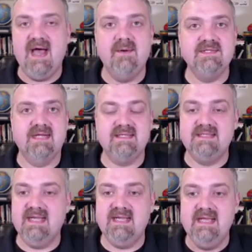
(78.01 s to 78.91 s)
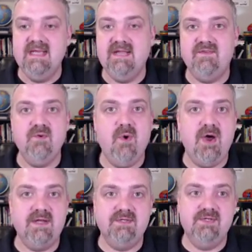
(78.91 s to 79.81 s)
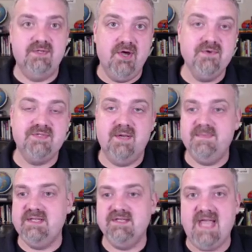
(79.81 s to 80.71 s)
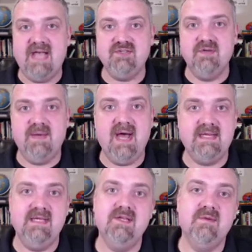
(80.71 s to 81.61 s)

I always like to say, if you want to know something, just ask your body.